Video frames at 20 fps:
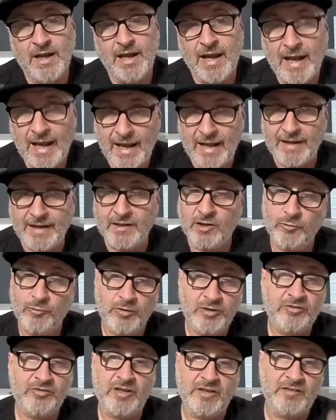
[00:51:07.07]
And the
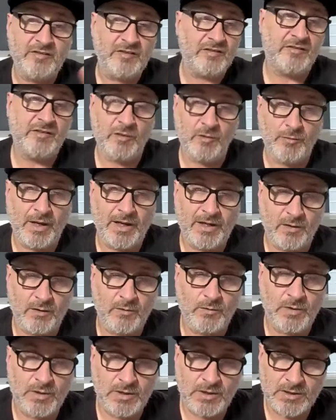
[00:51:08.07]
risk is it still may
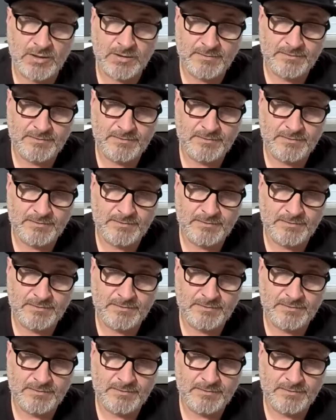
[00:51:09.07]
not work.